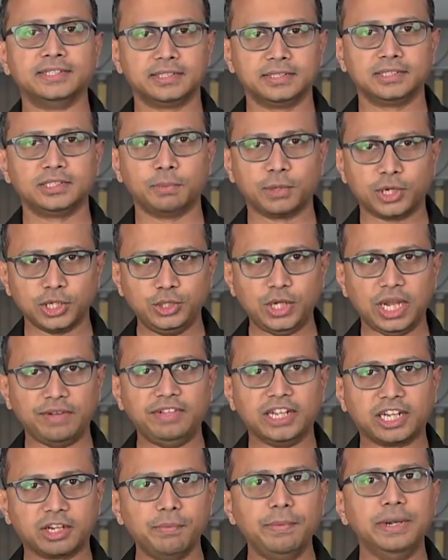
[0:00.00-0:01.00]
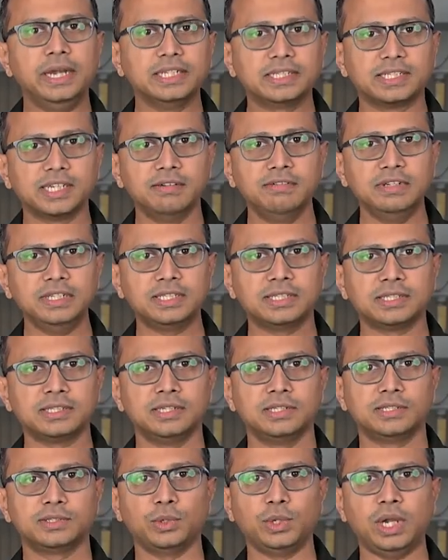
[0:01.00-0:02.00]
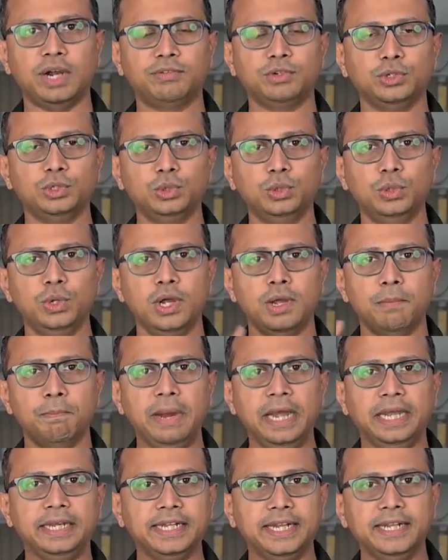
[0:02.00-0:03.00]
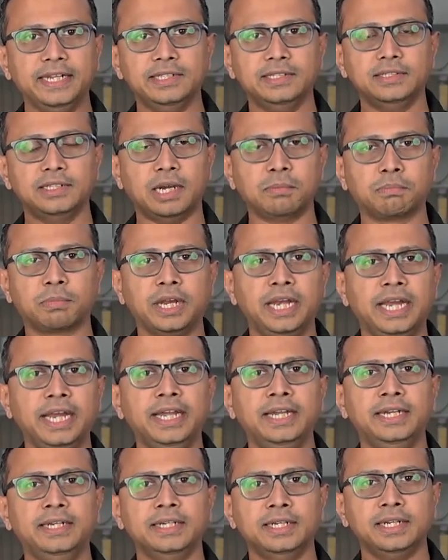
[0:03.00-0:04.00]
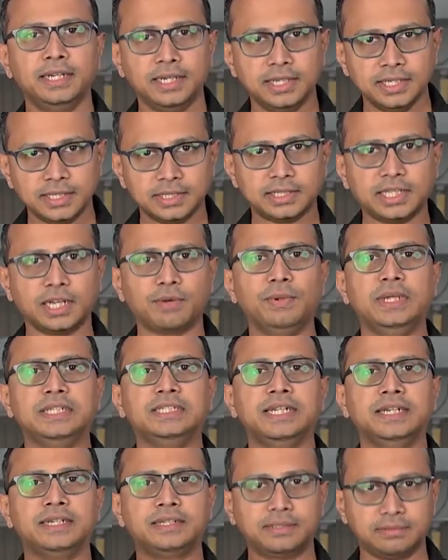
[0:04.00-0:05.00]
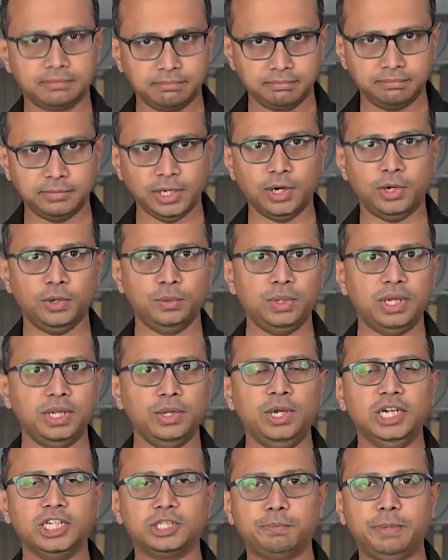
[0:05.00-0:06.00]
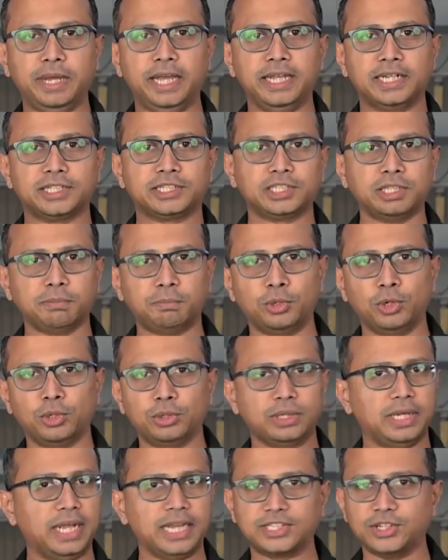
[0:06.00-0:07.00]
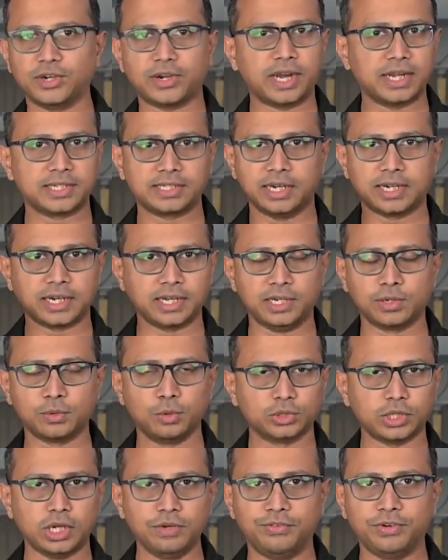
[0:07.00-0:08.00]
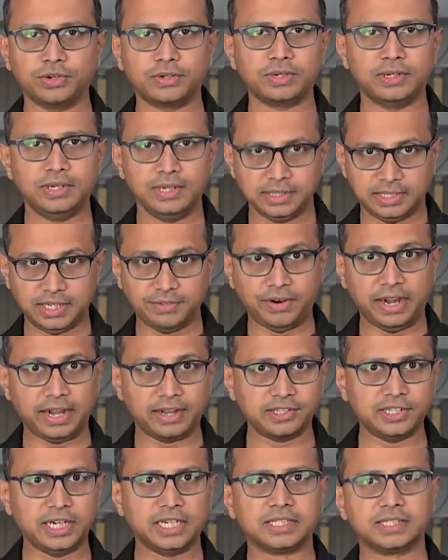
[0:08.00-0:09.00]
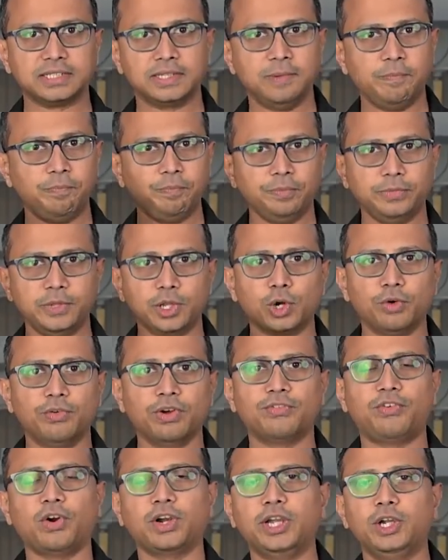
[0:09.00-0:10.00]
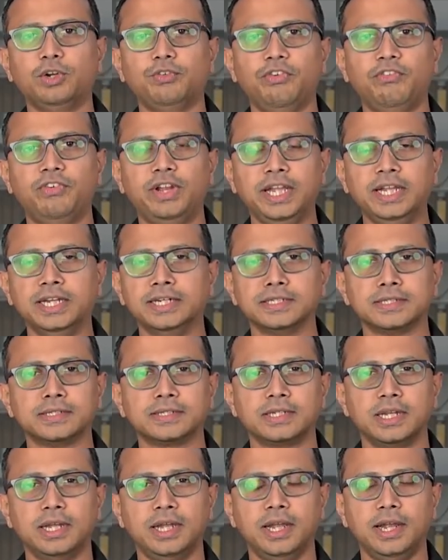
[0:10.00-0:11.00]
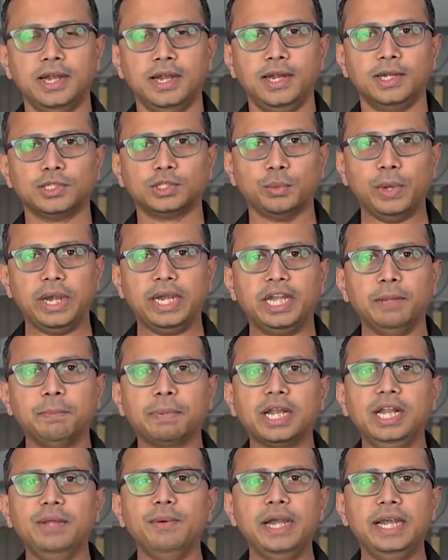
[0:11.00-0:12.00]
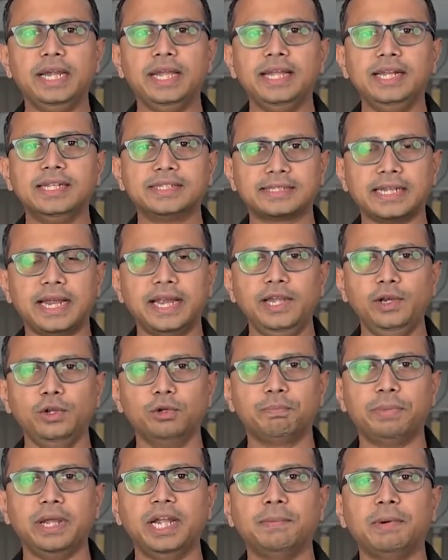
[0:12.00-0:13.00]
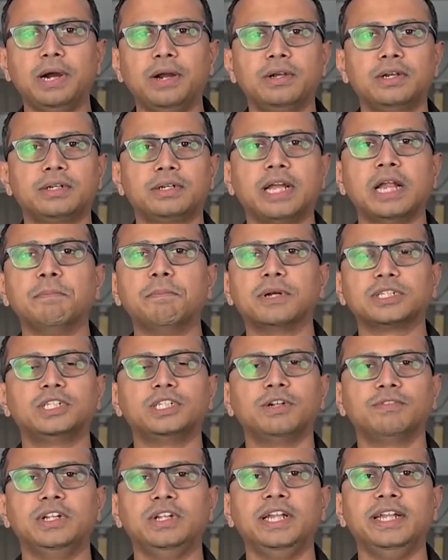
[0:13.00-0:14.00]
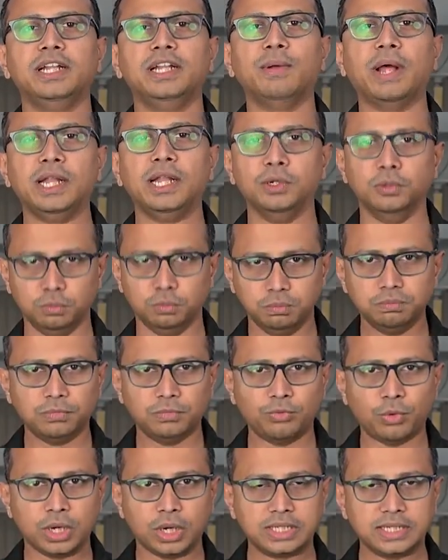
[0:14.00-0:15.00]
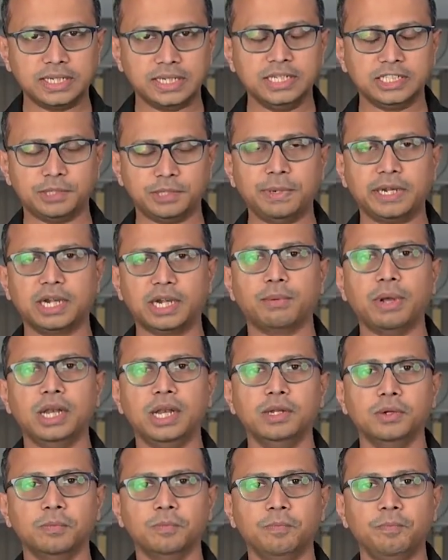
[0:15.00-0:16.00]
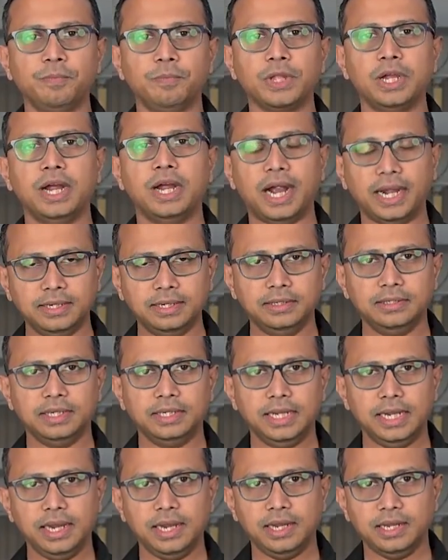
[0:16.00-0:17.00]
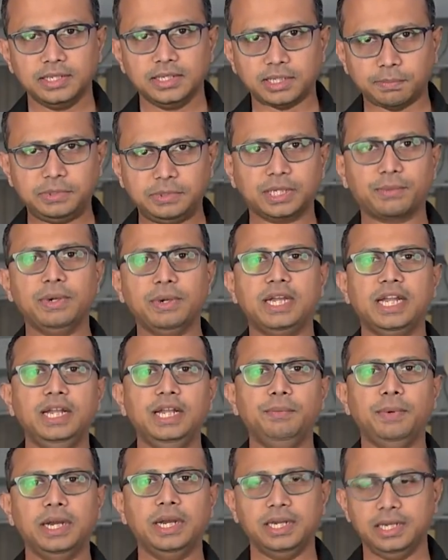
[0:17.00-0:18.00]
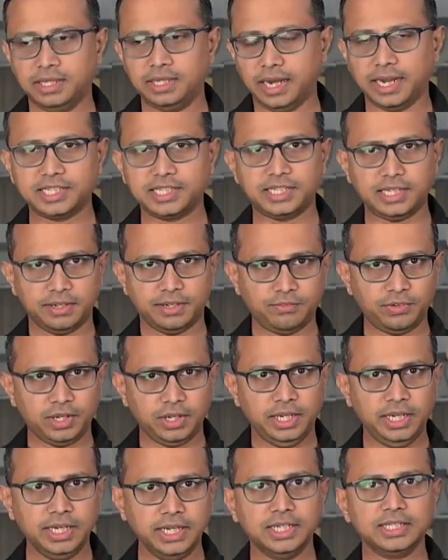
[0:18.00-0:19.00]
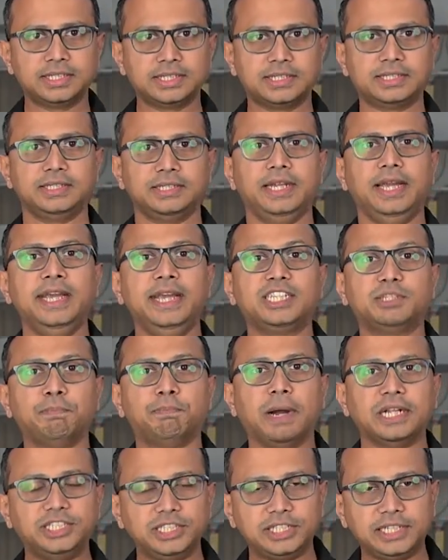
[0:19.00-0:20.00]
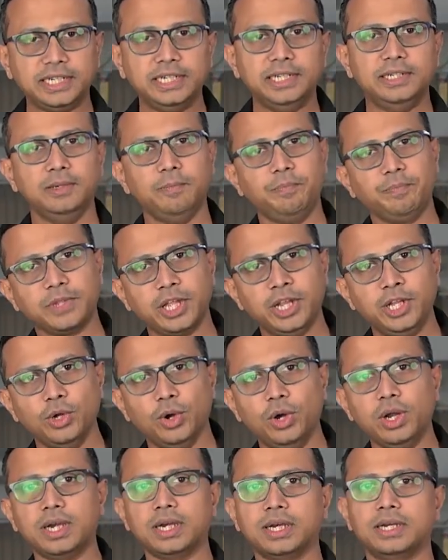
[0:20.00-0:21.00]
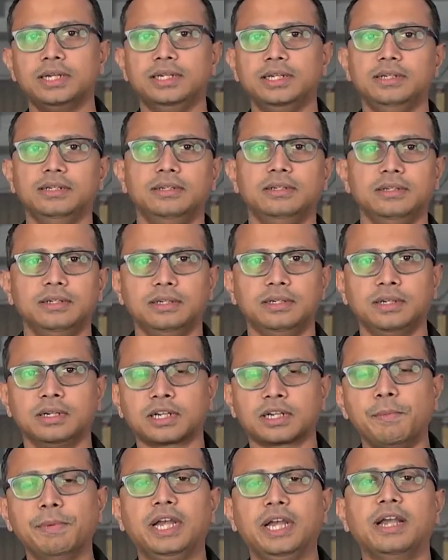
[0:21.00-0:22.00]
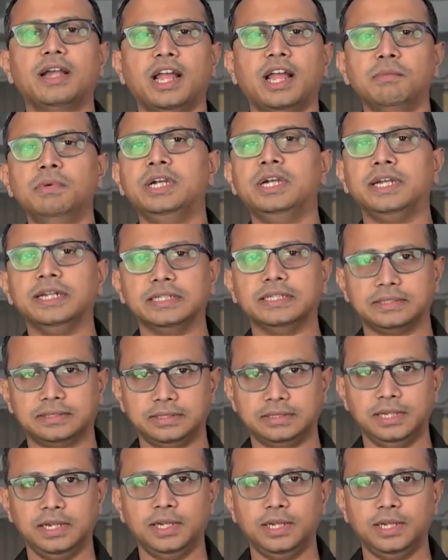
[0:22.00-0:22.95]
So because you have the equipment in service, so you have to maintain, upgrade, service it. You need spares, support, etc., etc. It goes on for, say, fighter jets. They go for 40 to 50 years. So typically when a deal is signed, you pay about 10% of the deal value. What is the estimated value? And subsequently, when in the next years, it's budgeted in your committed liabilities.